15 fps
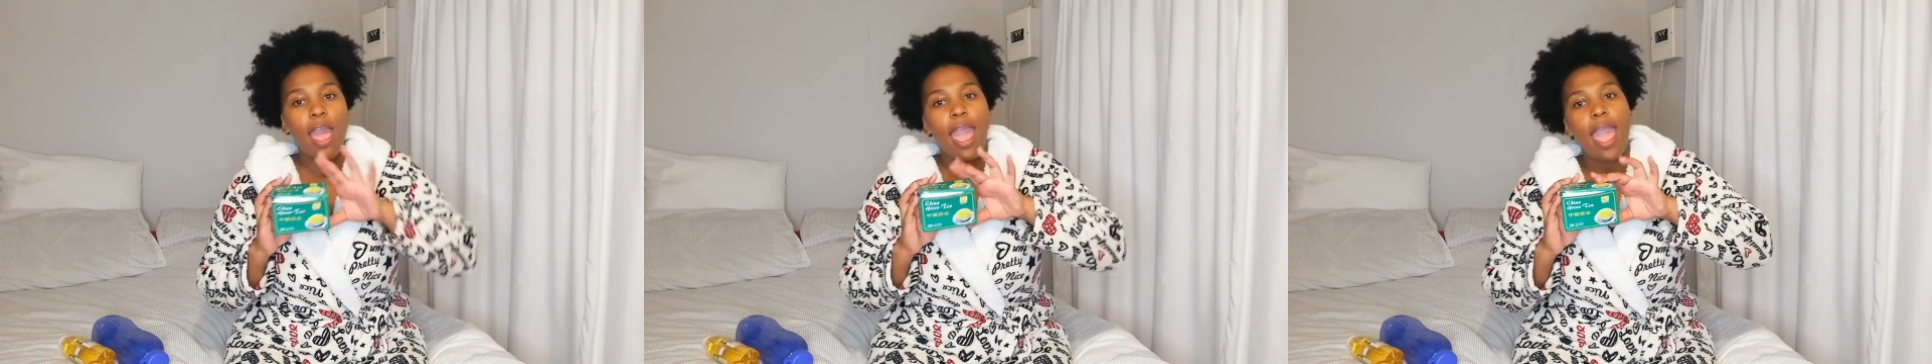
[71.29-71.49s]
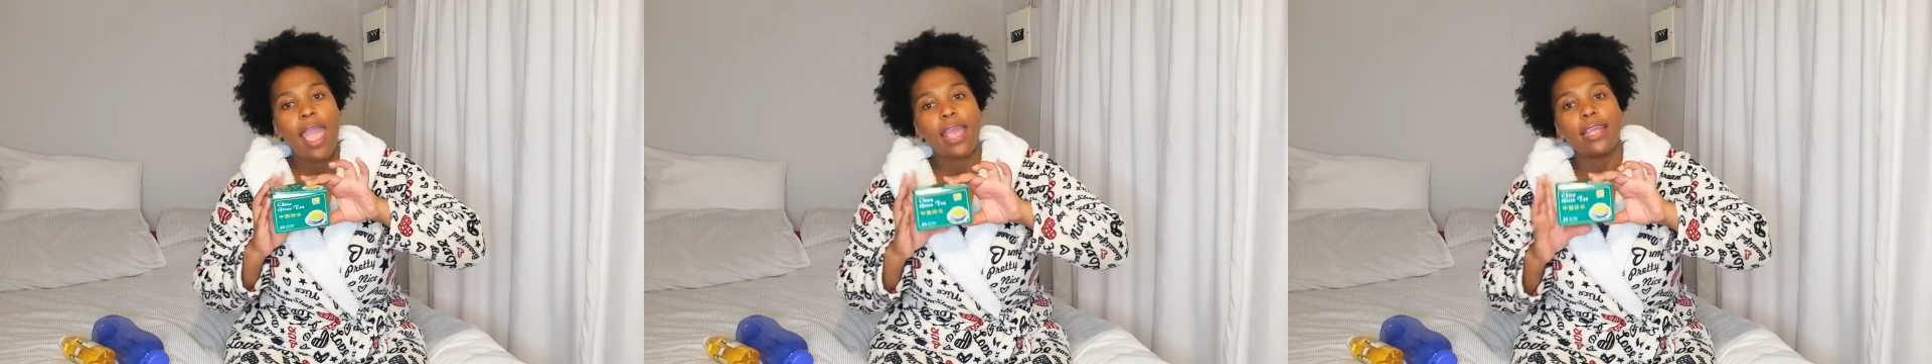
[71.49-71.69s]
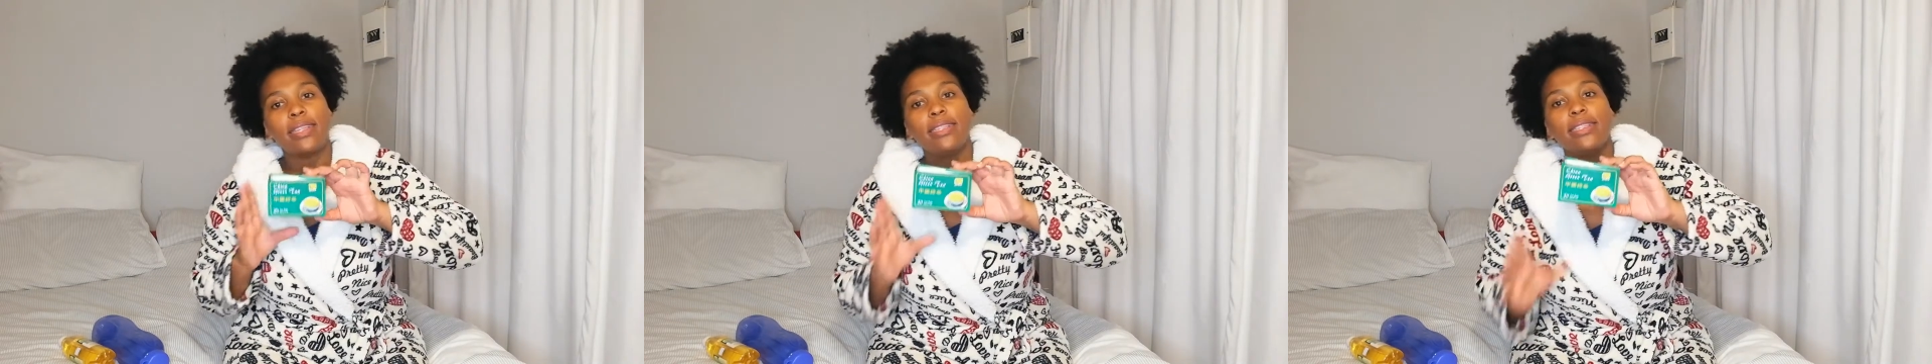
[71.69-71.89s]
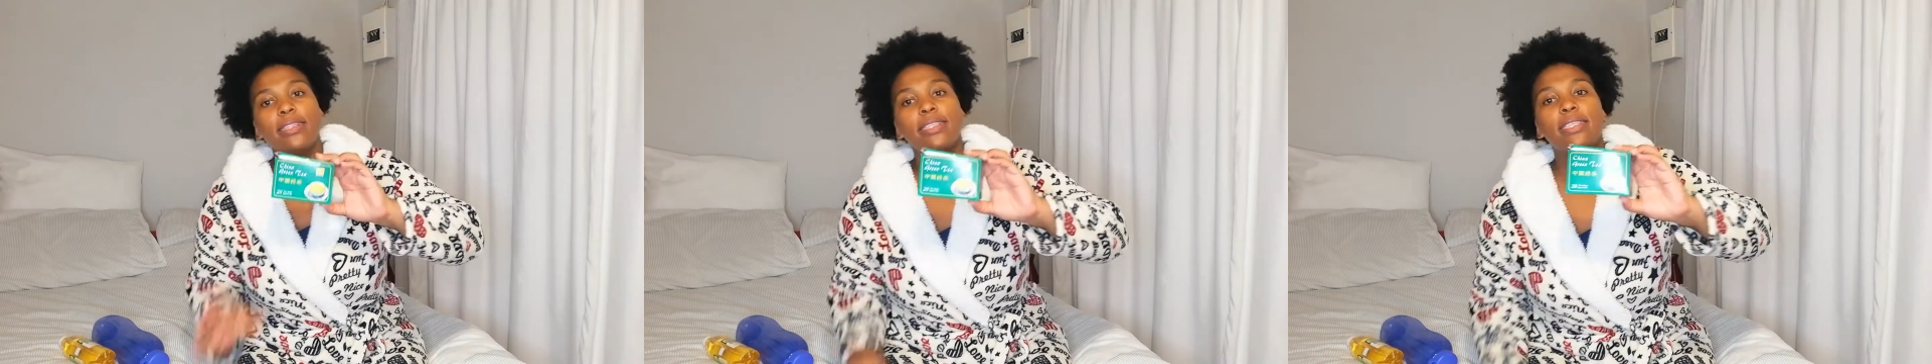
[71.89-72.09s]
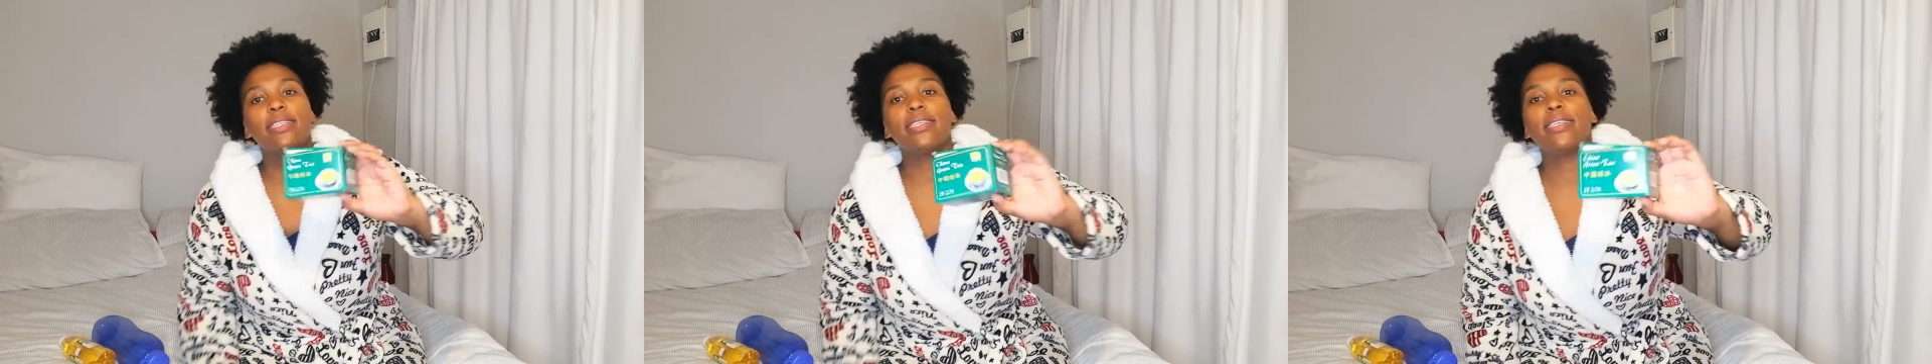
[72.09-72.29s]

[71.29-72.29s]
and